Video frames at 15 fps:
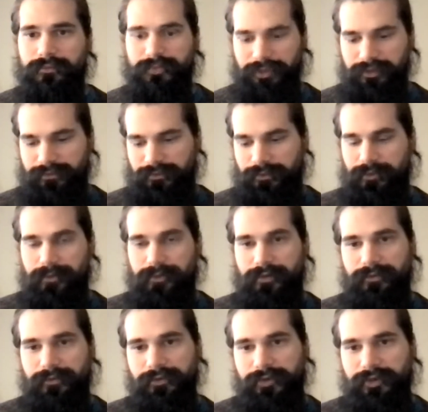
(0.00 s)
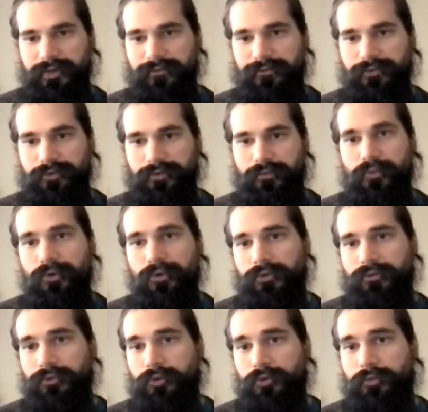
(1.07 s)
If you're looking for more
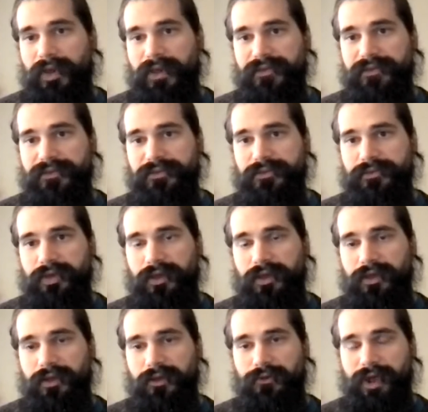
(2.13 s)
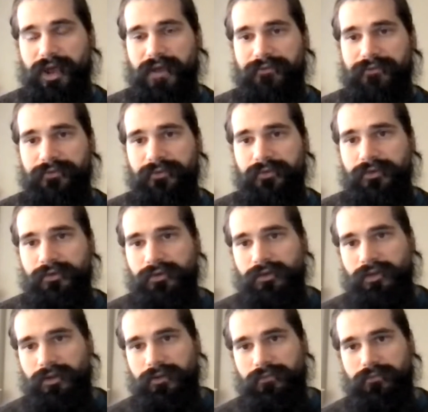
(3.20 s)
robust
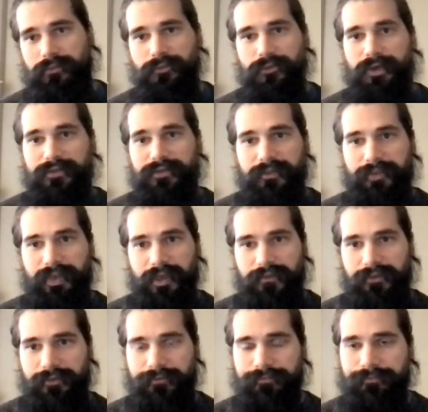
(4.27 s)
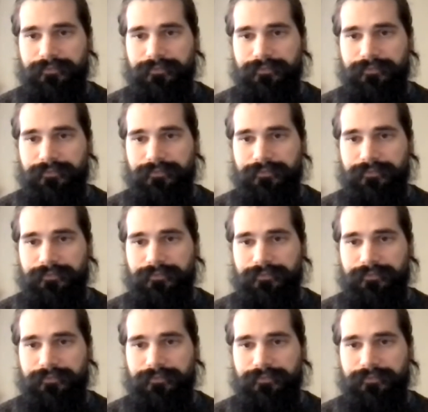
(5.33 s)
graph-like behavior.